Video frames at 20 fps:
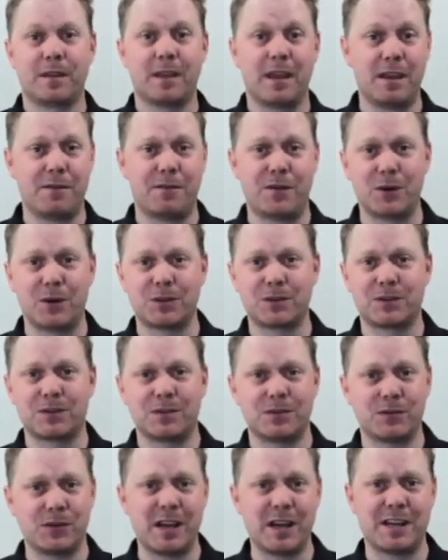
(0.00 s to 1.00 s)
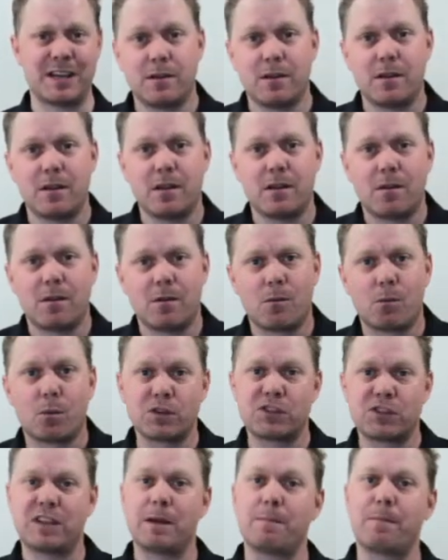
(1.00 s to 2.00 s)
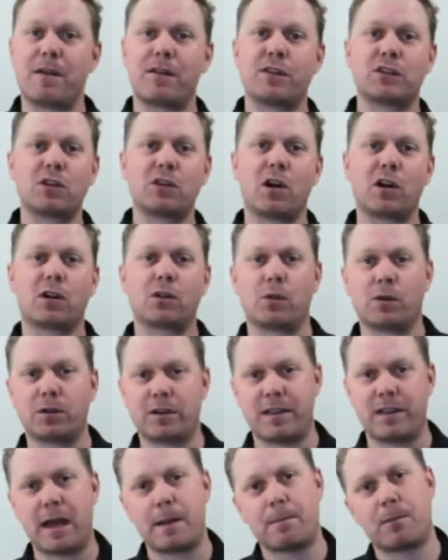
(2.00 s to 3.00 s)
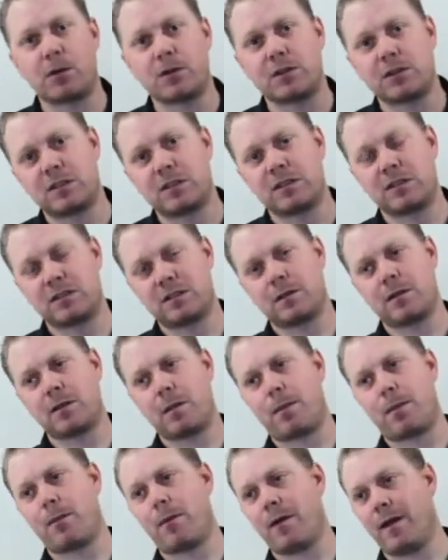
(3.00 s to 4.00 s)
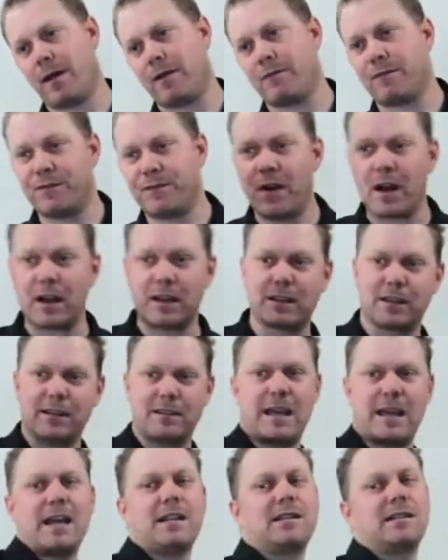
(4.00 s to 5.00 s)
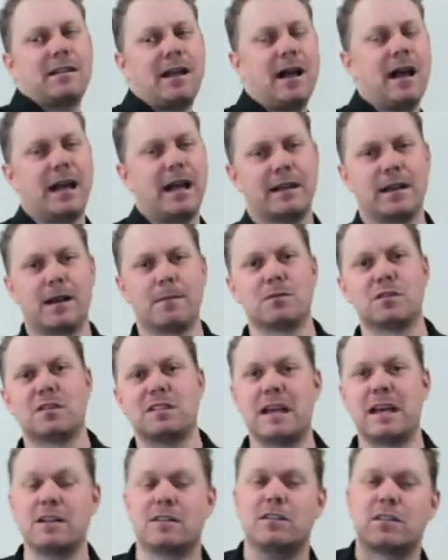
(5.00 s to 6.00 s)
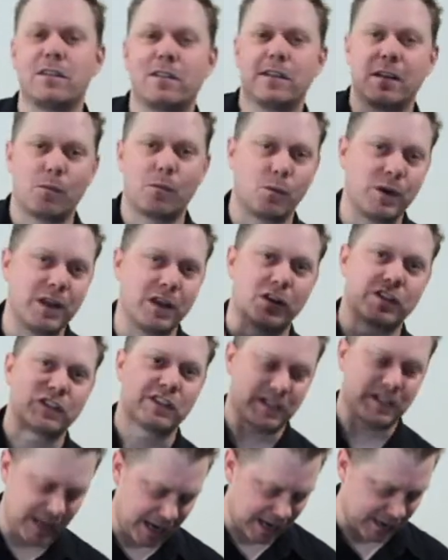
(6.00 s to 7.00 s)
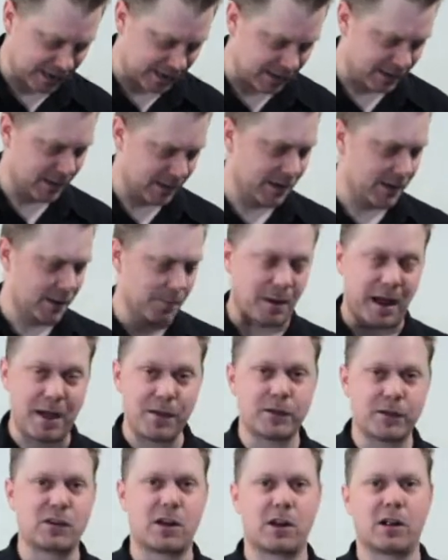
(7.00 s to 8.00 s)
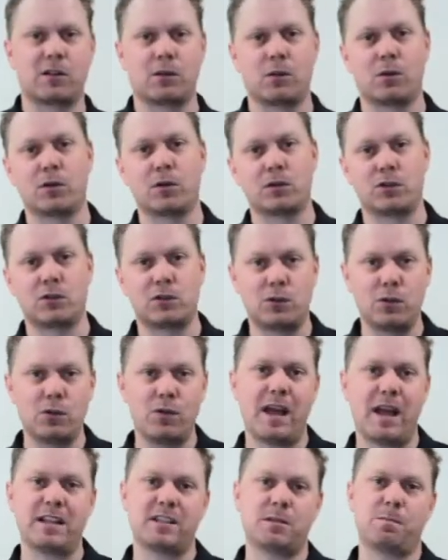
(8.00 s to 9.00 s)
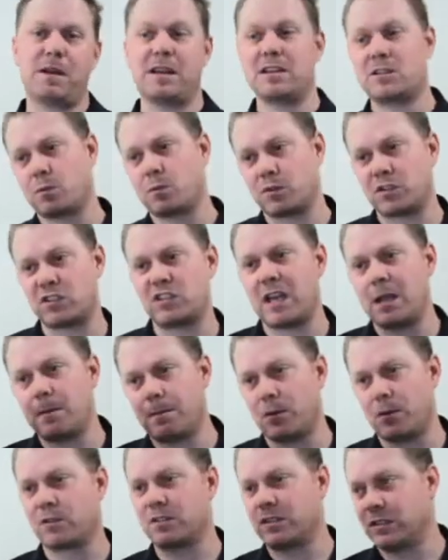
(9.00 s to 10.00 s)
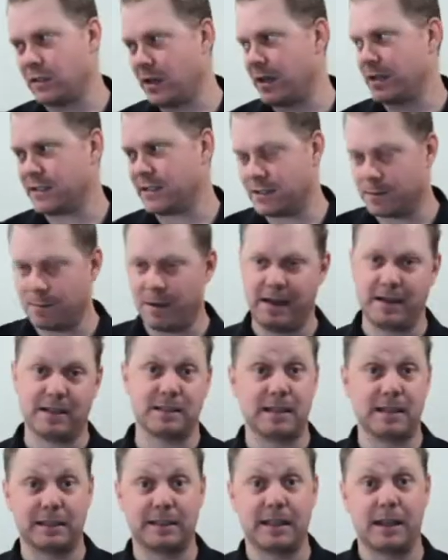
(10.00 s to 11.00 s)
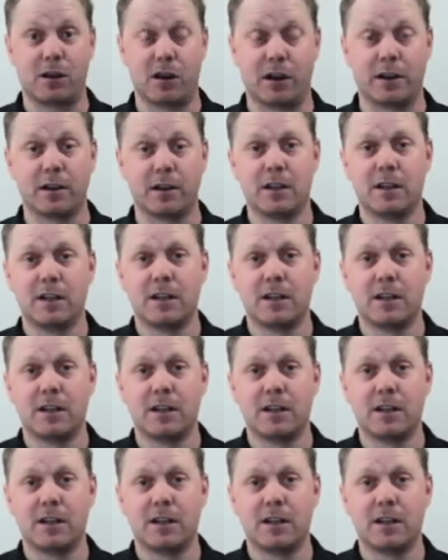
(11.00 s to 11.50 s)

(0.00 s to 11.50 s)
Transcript: Hey folks. Frank. We're sent by the Dark Lord to that that line. We are sent by the Dark Lord to that space where said person lost his mind. It's not that hard.